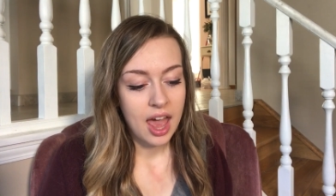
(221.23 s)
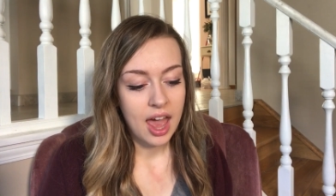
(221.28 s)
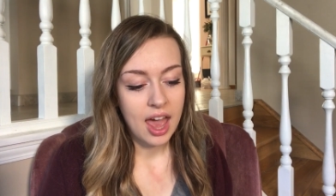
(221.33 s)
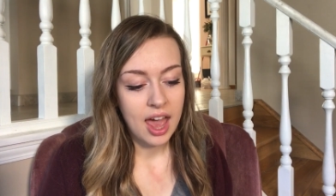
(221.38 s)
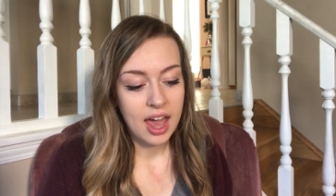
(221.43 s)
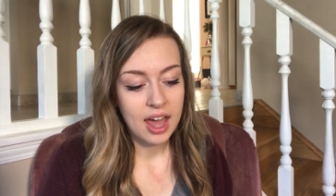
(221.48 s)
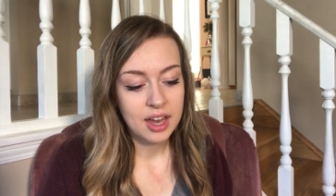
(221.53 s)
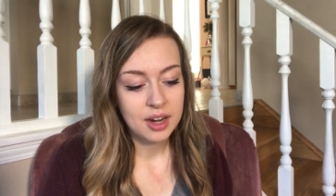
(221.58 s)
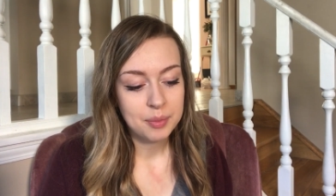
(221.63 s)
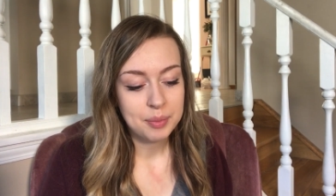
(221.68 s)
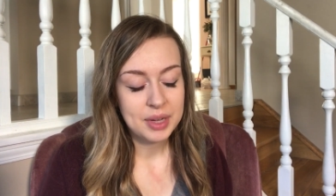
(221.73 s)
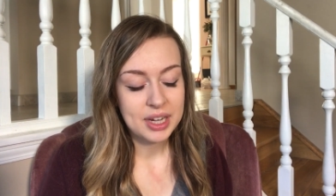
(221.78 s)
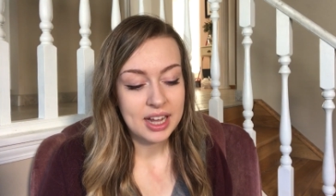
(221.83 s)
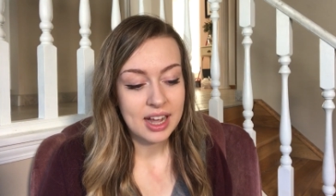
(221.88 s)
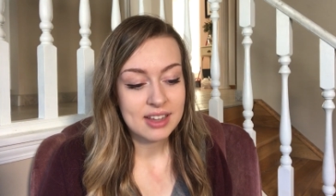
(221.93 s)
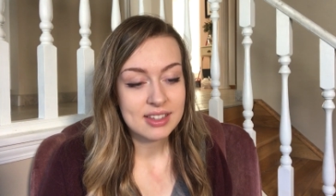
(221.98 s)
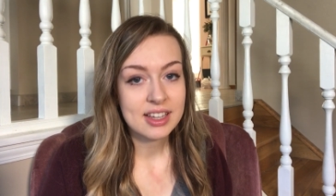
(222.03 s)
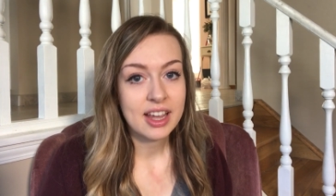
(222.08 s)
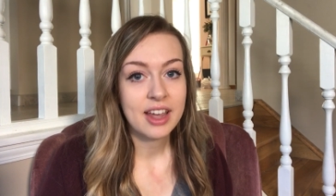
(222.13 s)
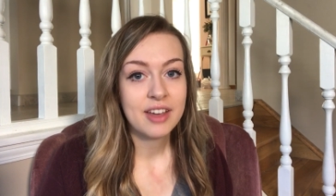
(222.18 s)
And
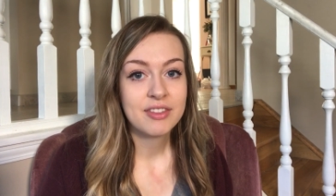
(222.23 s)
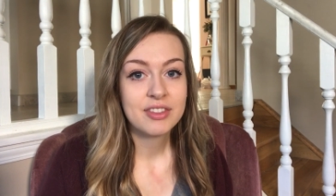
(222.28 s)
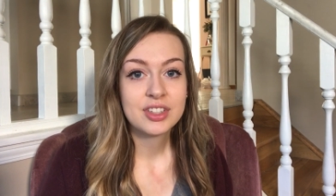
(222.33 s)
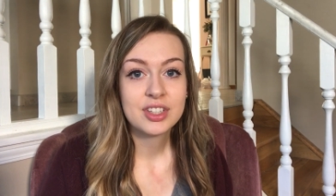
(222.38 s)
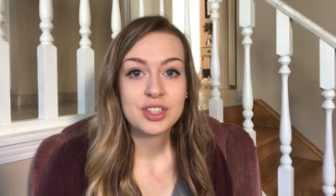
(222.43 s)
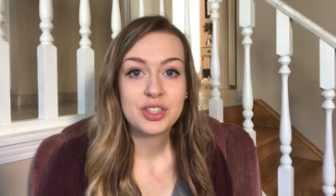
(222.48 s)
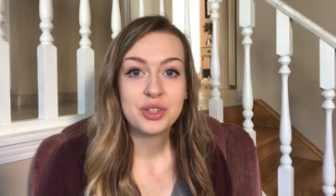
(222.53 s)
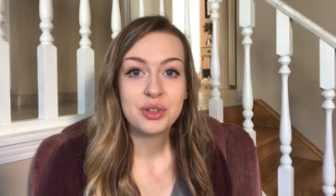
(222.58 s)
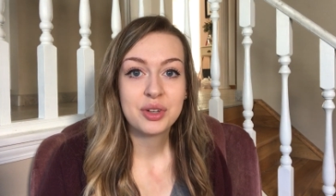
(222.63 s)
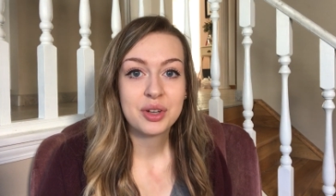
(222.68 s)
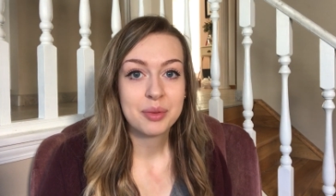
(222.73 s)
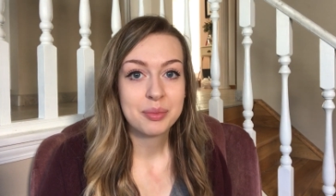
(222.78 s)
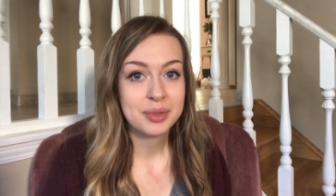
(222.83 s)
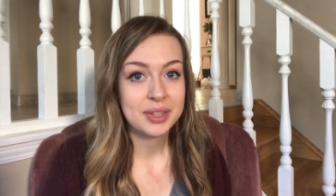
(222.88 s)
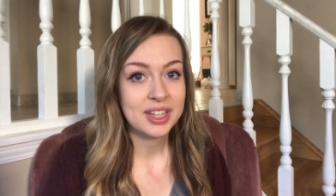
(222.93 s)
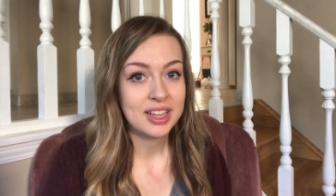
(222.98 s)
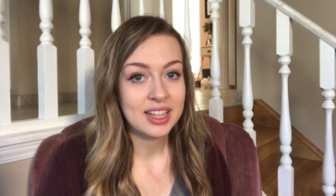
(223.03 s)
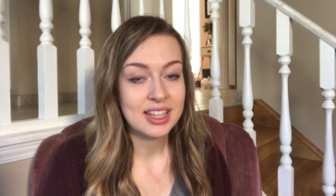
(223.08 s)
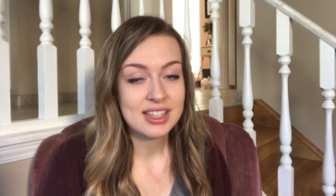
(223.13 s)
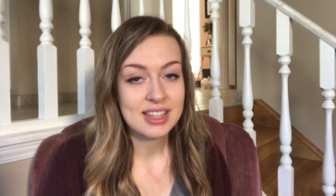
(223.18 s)
because I have two
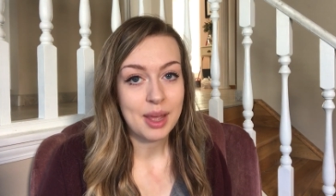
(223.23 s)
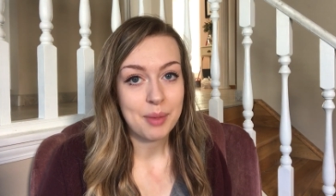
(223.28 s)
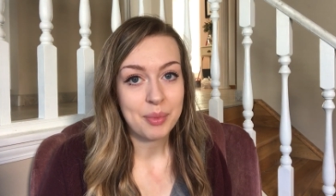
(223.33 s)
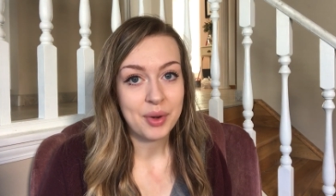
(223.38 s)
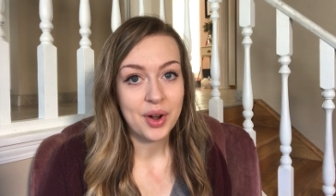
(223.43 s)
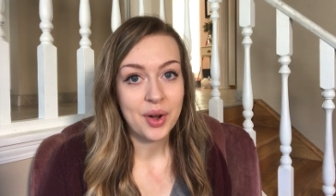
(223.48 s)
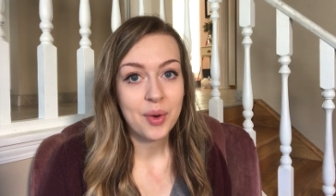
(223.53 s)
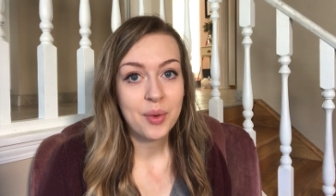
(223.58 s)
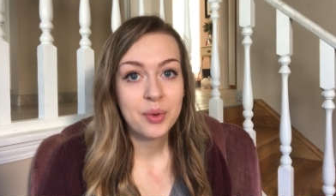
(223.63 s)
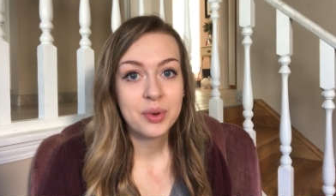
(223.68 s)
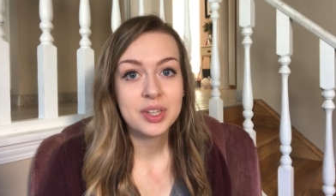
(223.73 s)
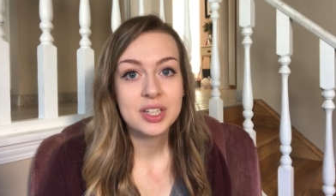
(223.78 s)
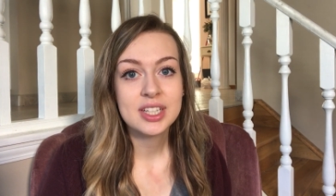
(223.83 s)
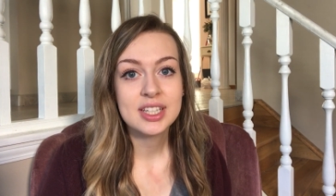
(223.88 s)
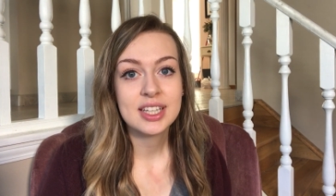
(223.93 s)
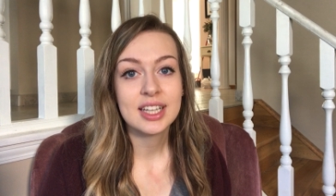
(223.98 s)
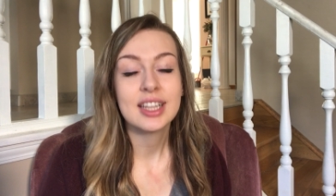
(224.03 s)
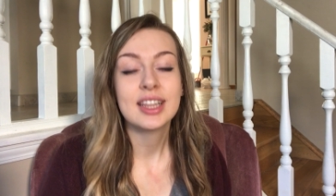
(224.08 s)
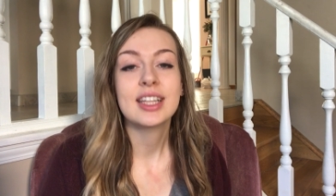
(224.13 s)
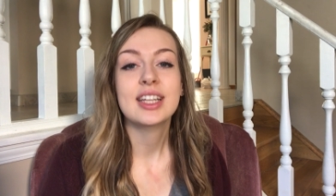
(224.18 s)
completely separate
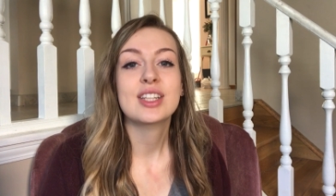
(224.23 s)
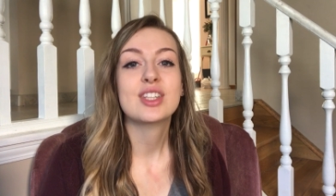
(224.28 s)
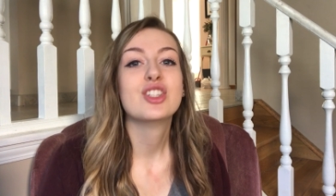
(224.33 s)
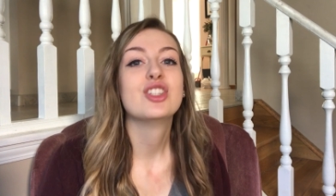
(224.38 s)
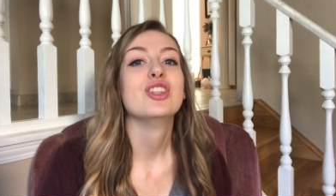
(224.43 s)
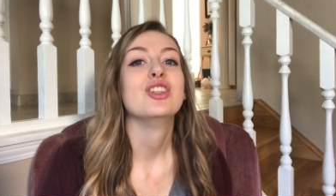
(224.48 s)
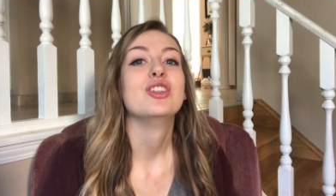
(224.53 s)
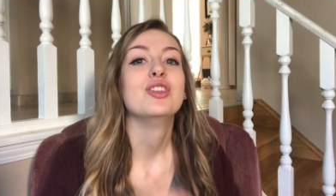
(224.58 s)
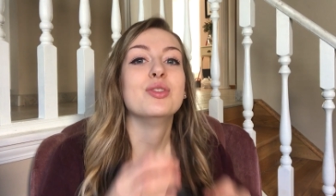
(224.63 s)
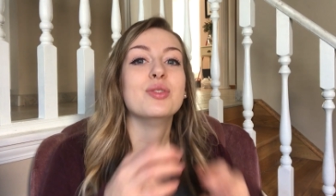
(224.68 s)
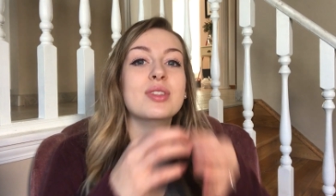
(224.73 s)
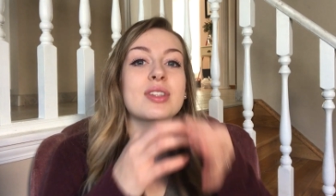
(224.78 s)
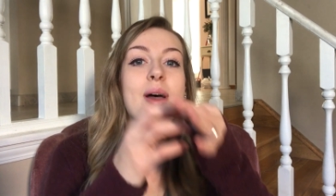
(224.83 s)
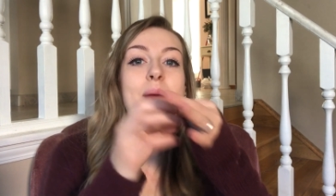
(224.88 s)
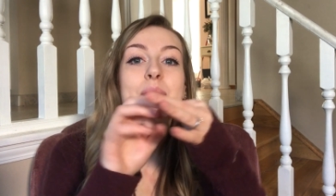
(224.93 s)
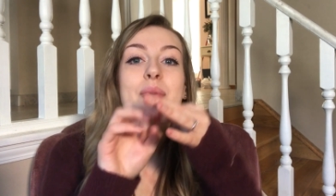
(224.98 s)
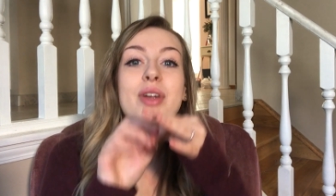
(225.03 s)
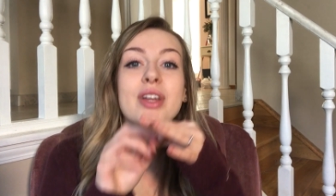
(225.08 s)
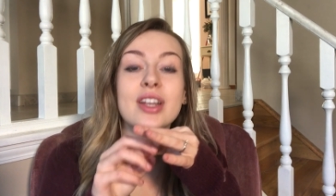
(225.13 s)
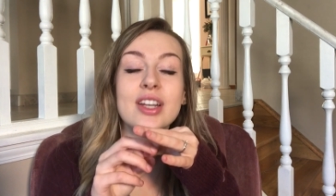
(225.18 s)
horns, it leads to two
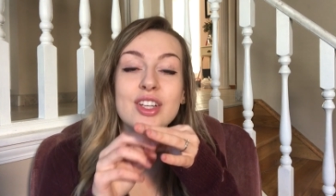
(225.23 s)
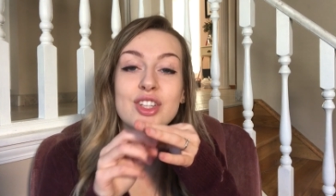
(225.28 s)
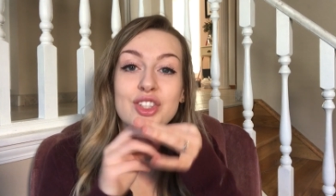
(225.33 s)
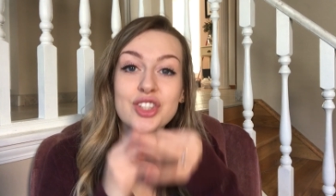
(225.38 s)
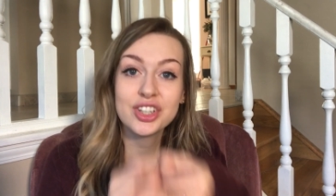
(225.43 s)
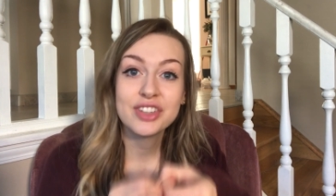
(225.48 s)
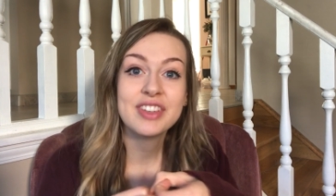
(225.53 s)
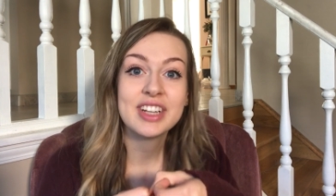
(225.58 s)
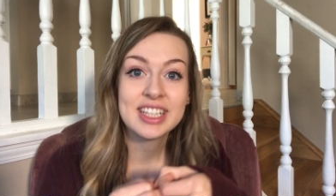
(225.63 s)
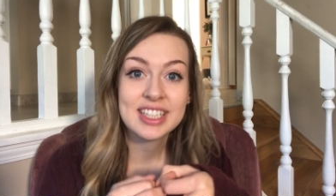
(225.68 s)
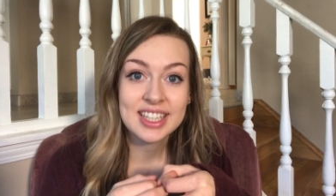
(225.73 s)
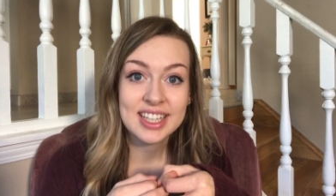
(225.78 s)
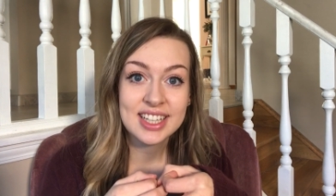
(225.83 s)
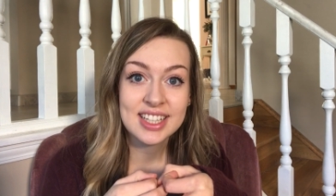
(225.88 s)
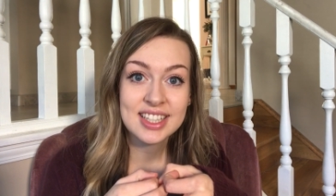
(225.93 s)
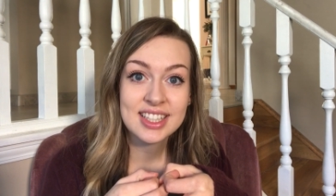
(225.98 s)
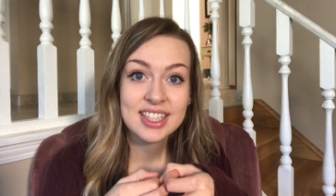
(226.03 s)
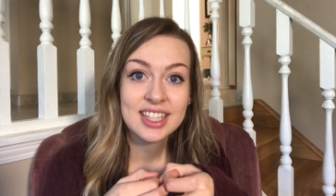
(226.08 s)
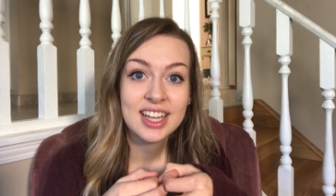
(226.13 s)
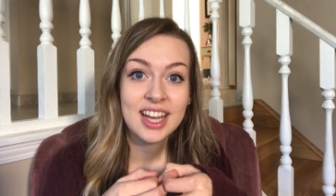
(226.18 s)
separate cervixes.